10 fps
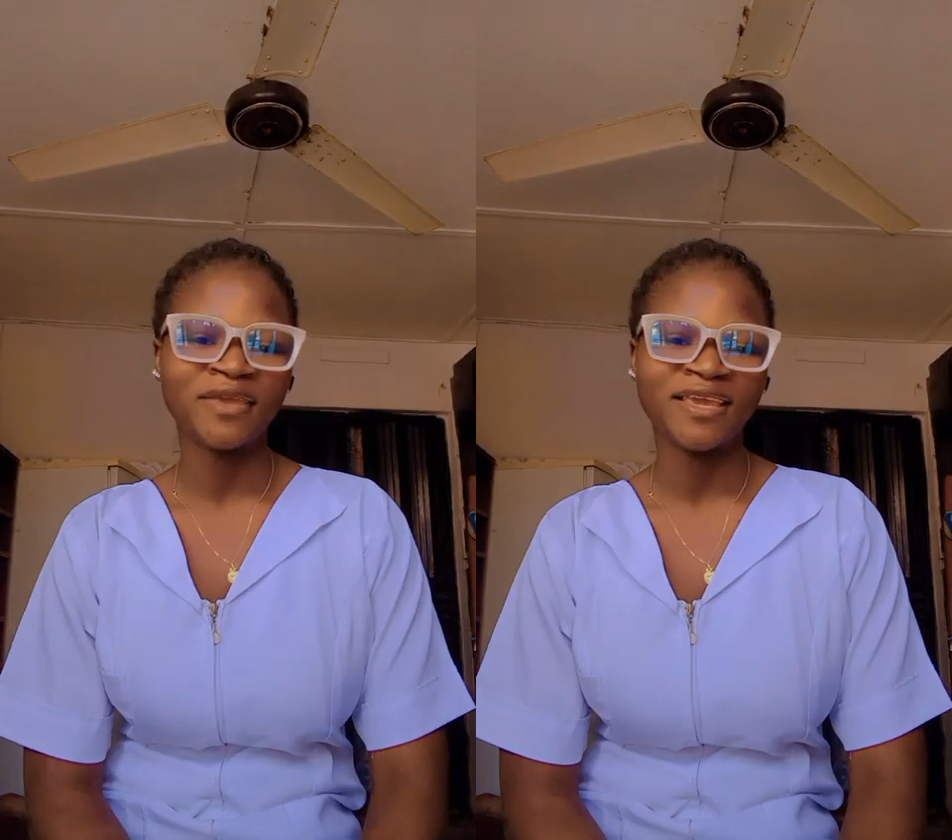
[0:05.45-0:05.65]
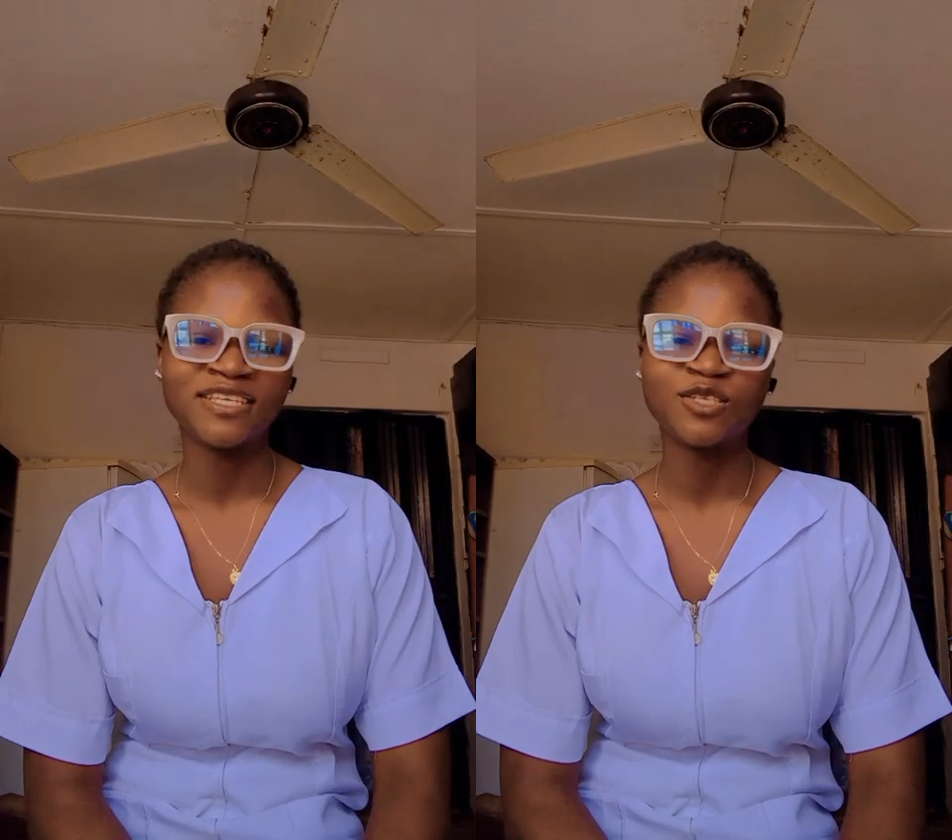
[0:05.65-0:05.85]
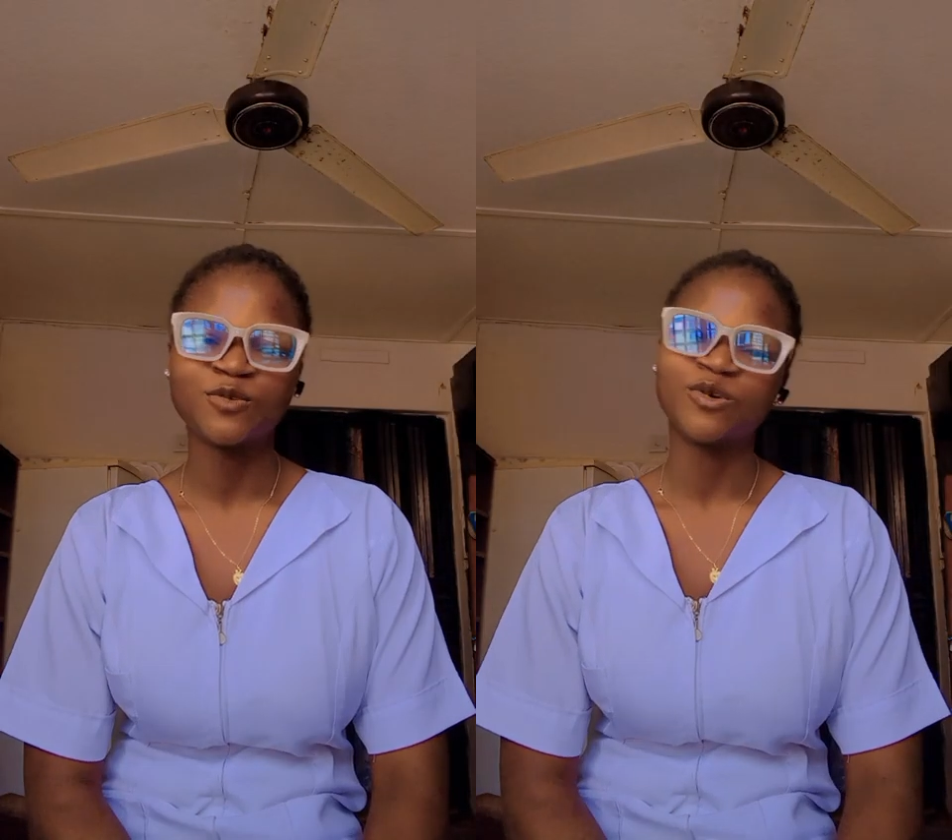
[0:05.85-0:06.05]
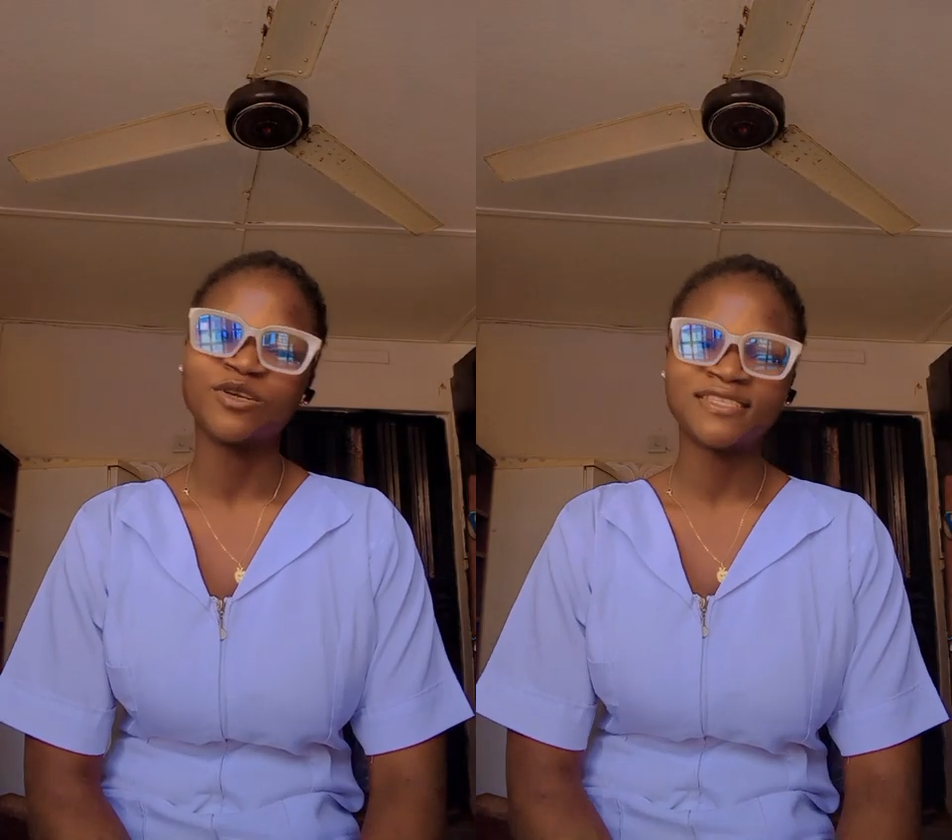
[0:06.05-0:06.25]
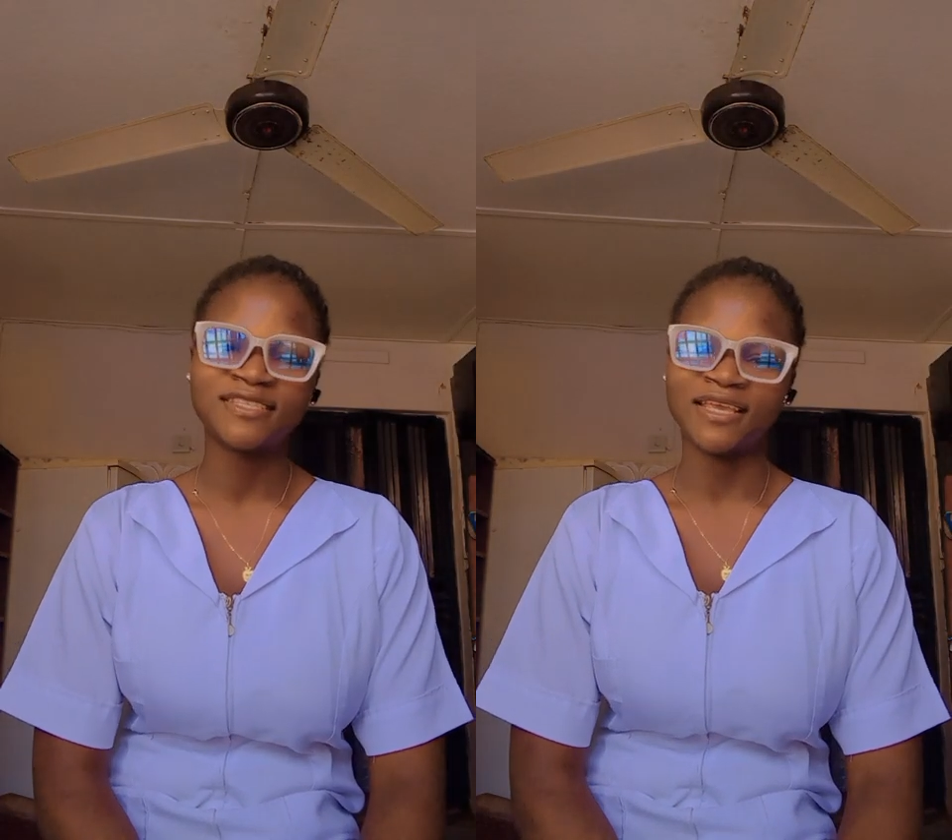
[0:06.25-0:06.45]
page
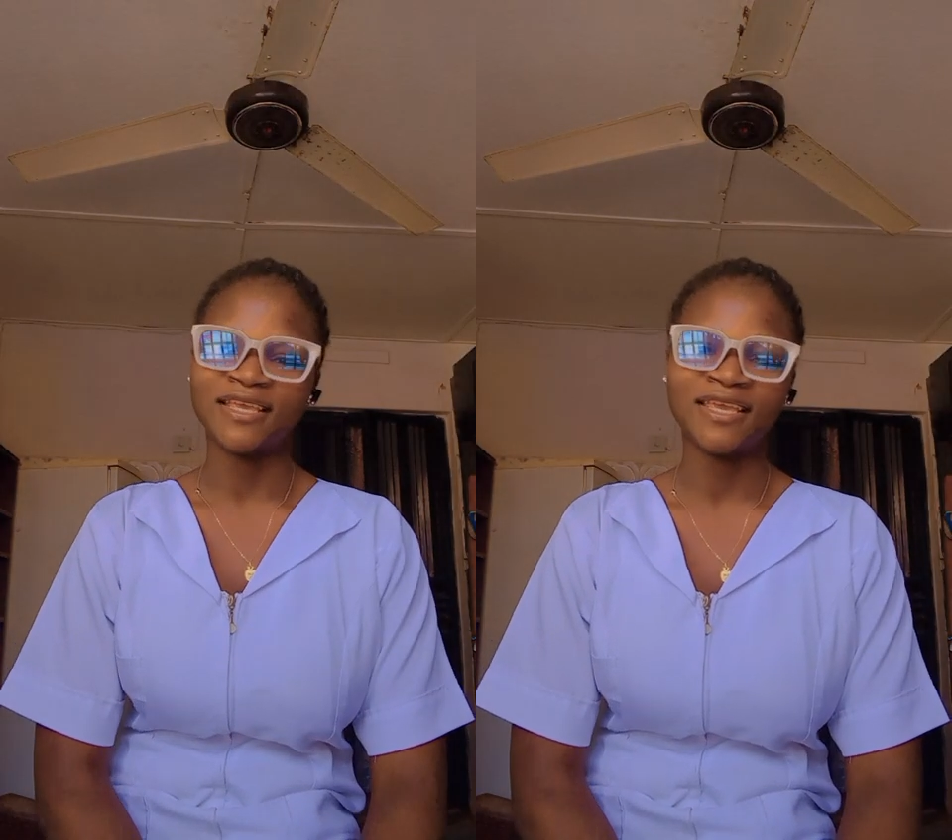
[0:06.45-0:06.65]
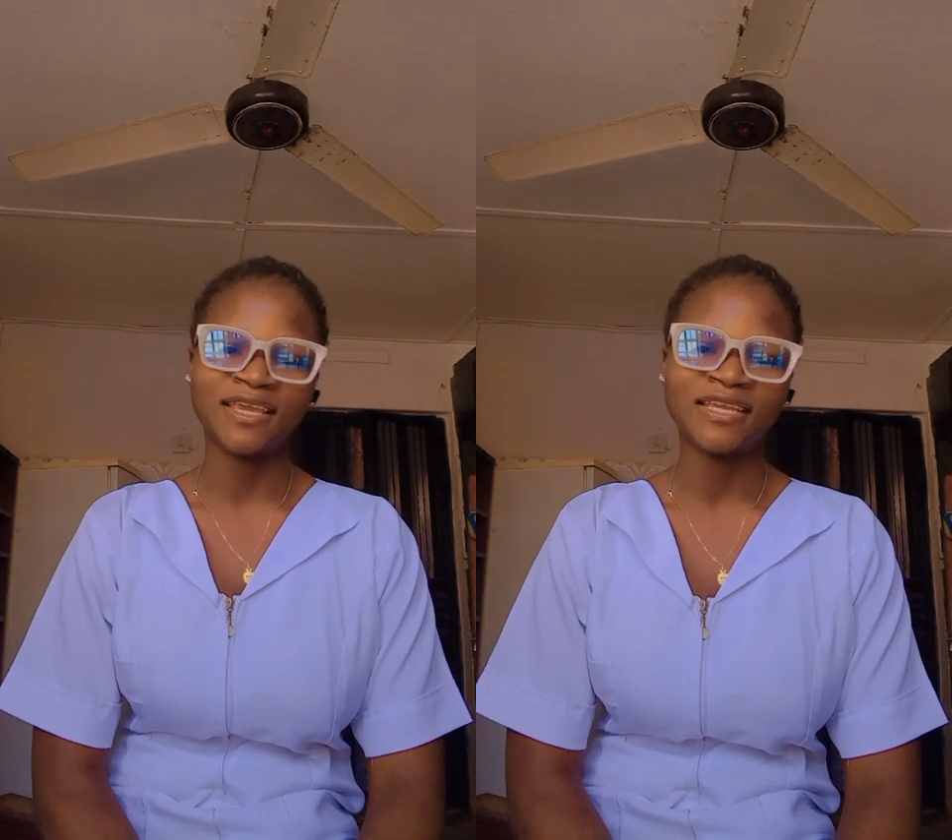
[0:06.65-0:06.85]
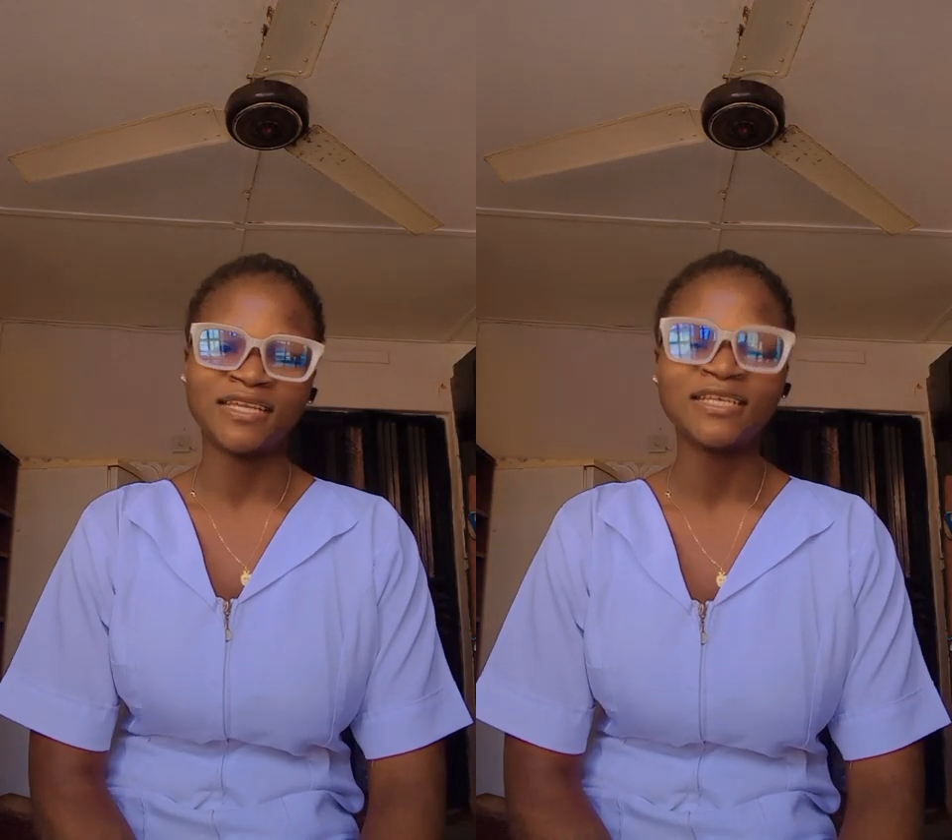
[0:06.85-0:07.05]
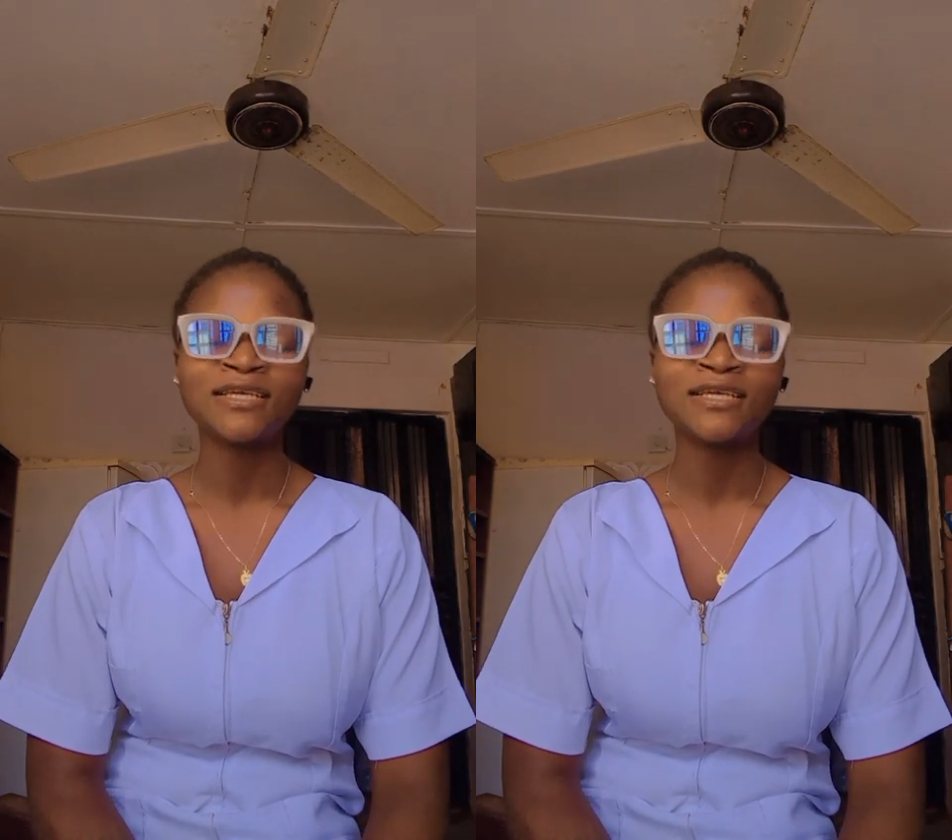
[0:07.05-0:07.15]
once again.